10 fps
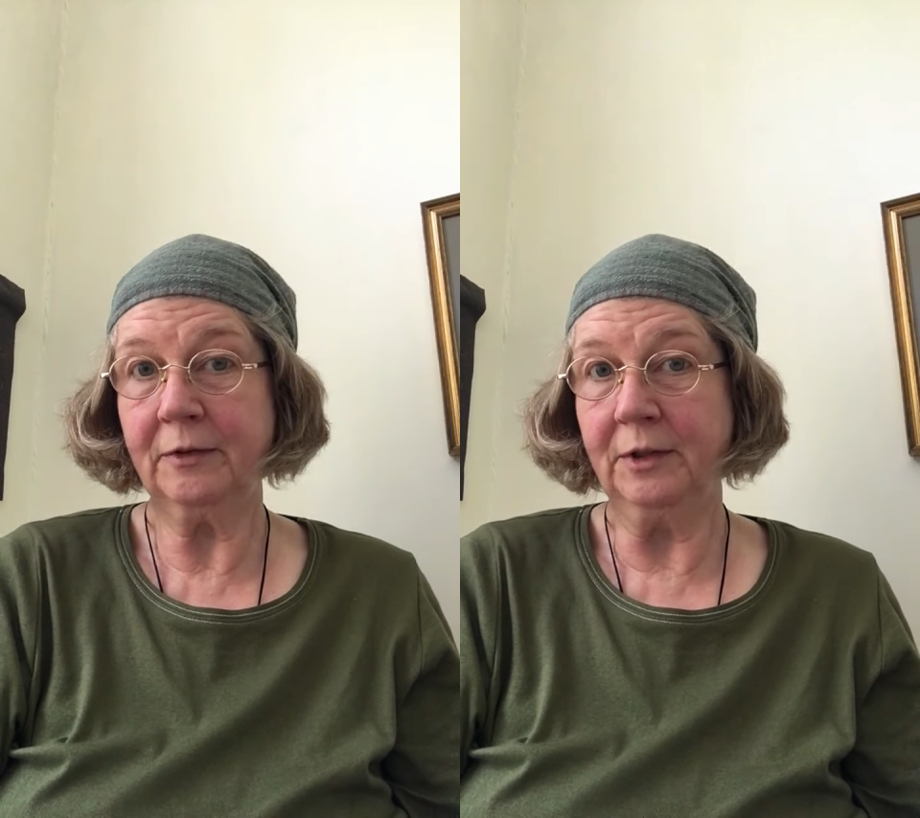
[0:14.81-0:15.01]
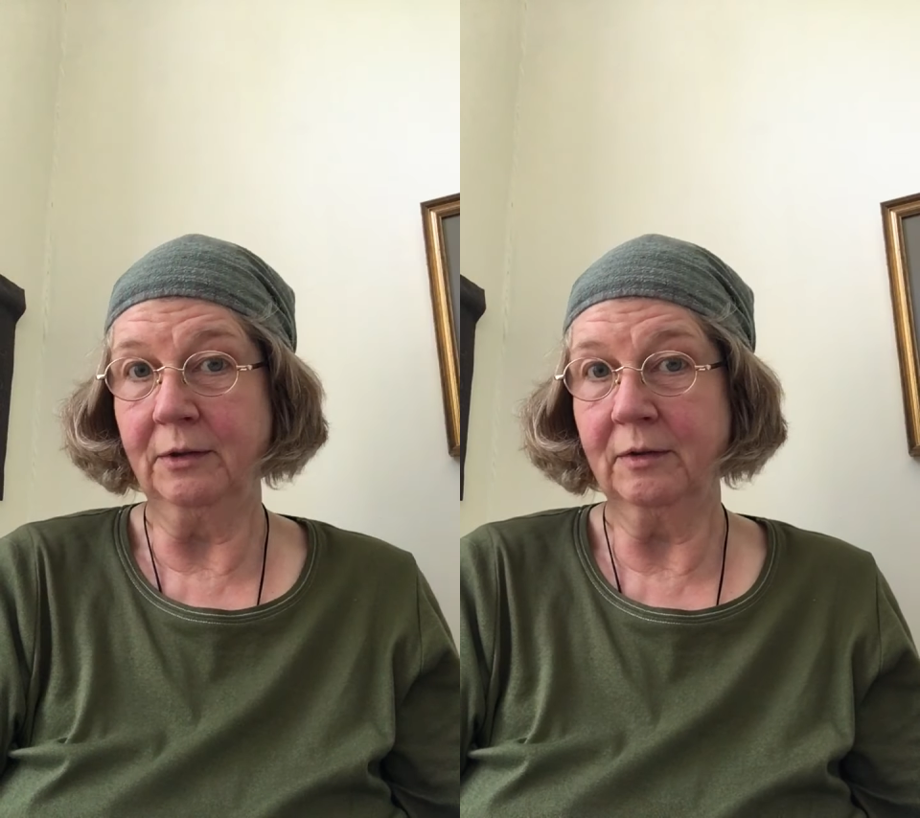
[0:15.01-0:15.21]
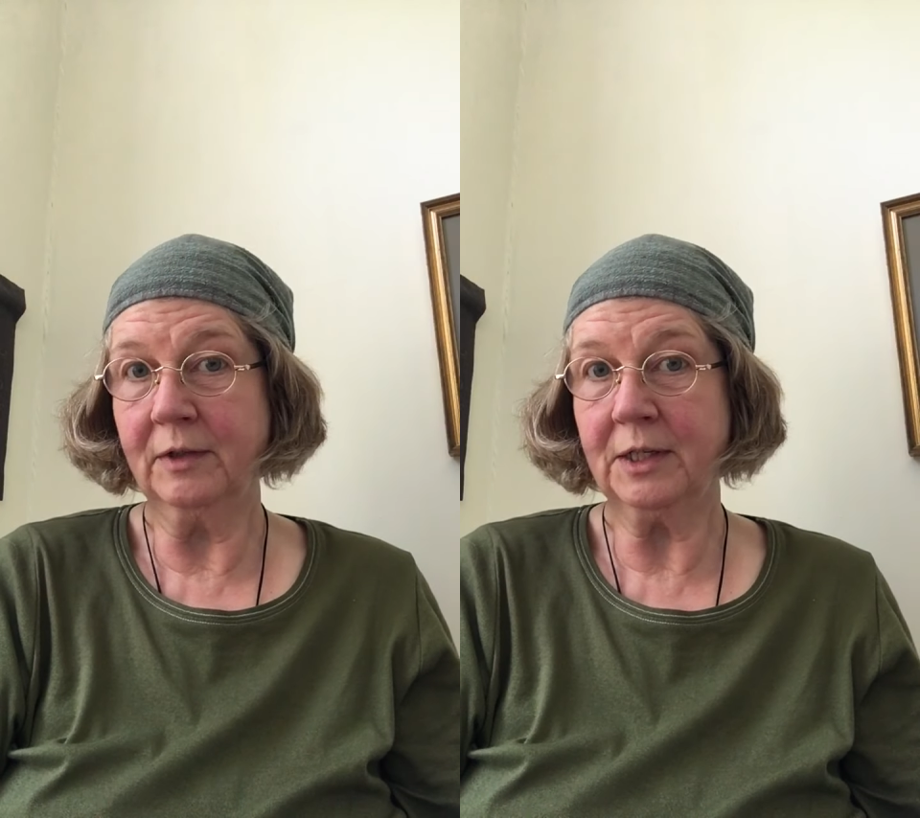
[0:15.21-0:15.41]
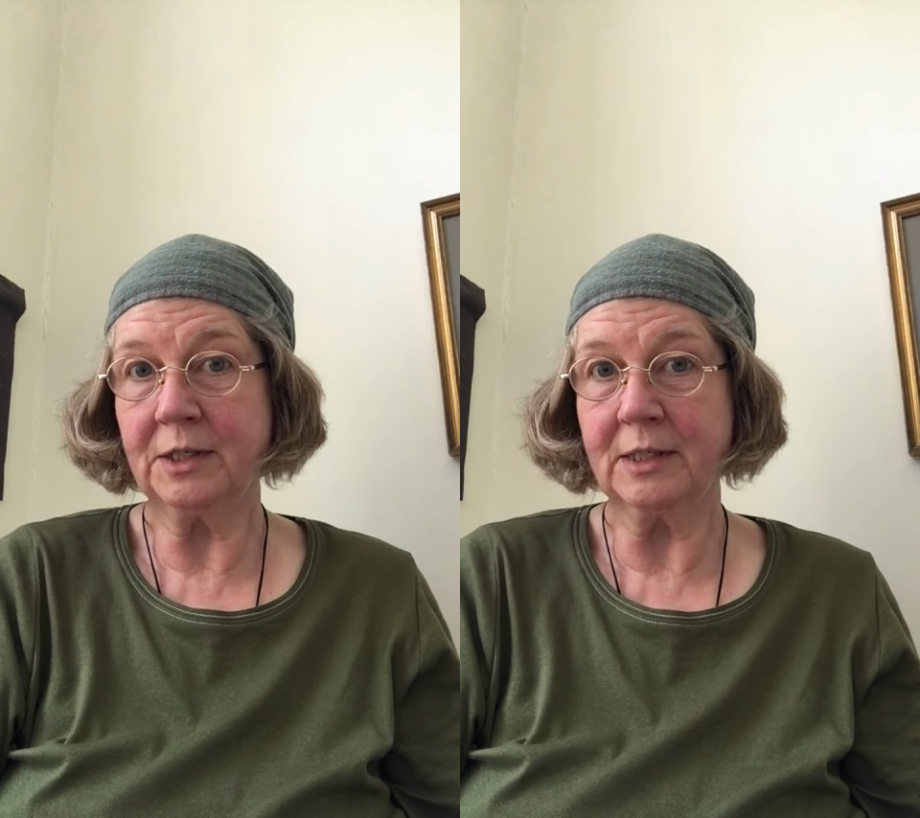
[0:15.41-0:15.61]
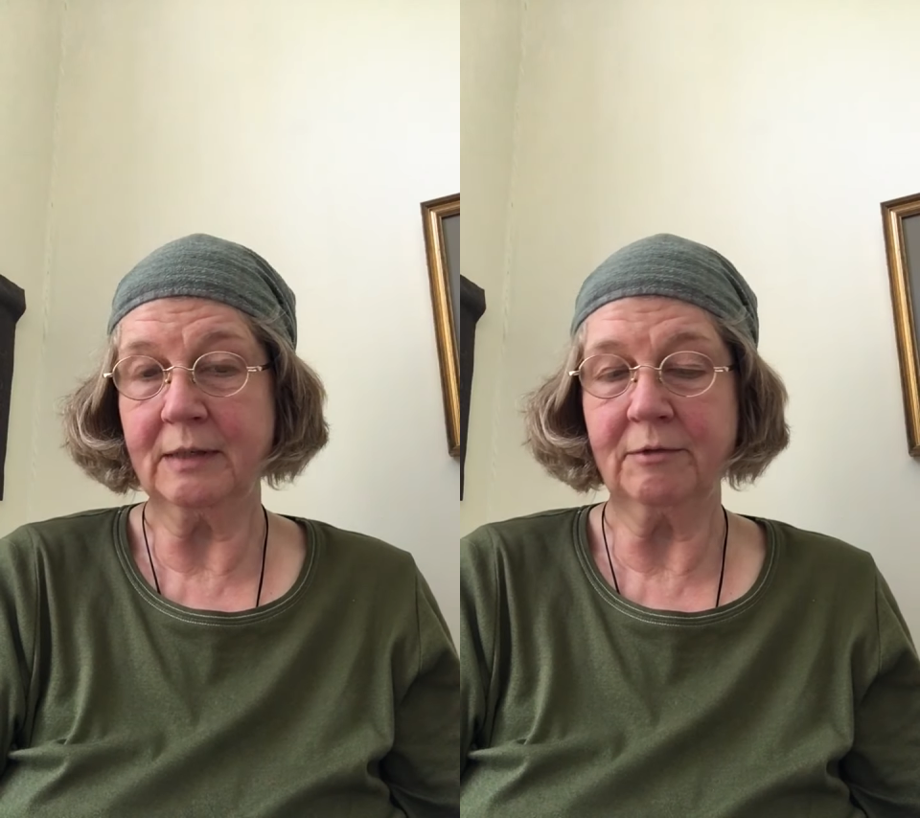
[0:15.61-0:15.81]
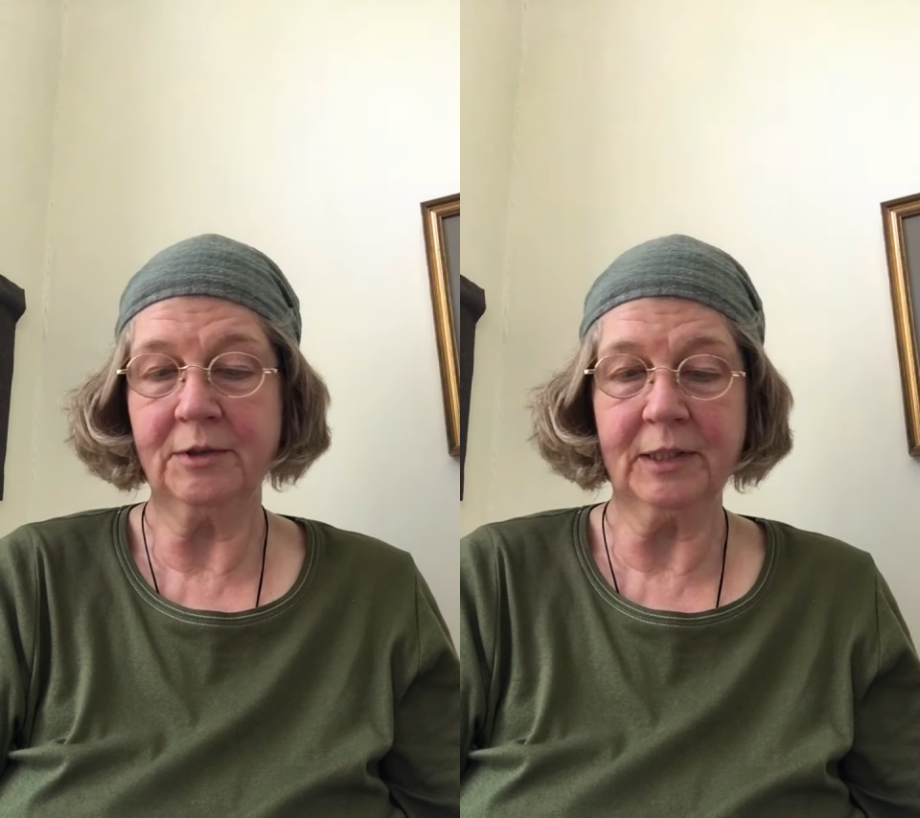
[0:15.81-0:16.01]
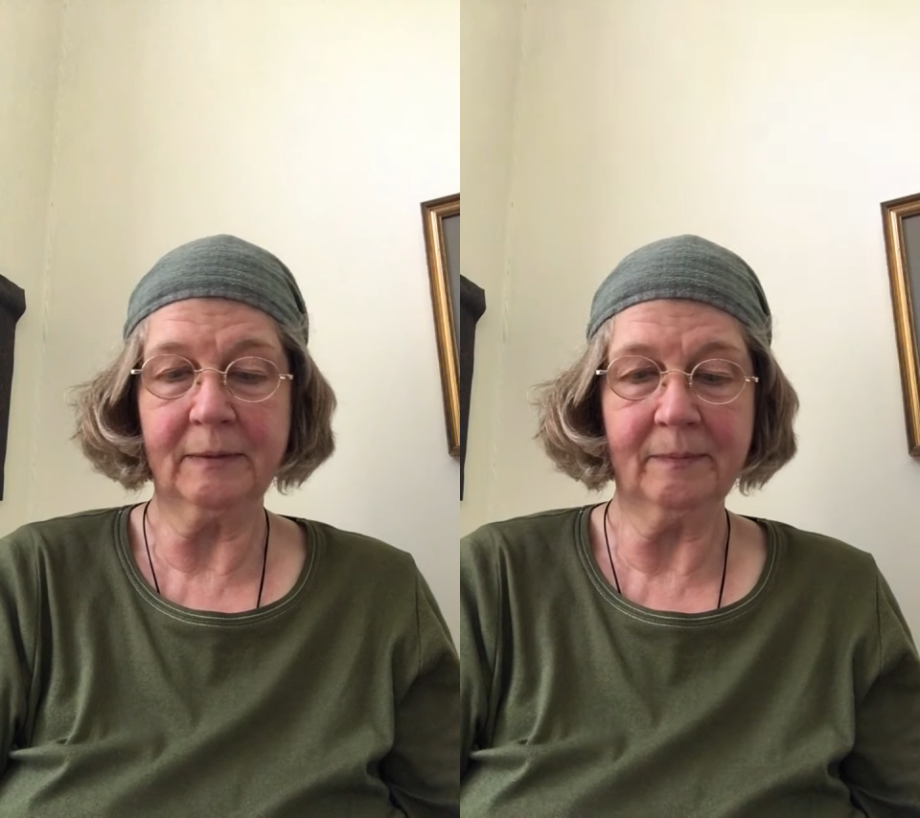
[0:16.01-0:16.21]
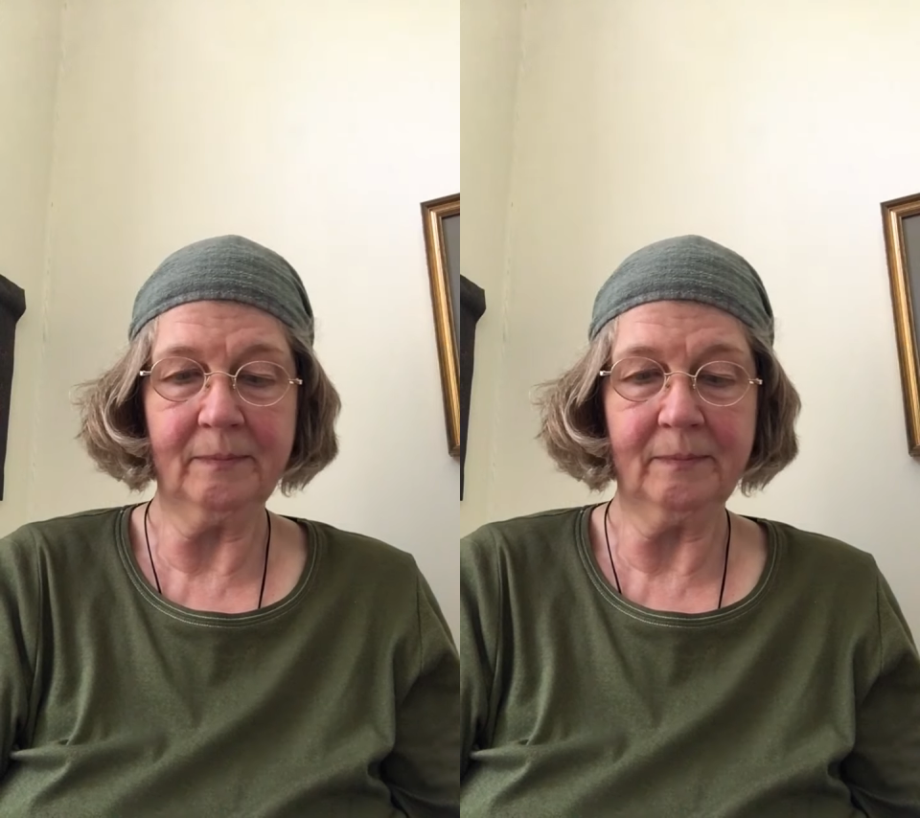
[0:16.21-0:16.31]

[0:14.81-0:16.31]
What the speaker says: the universe and everything.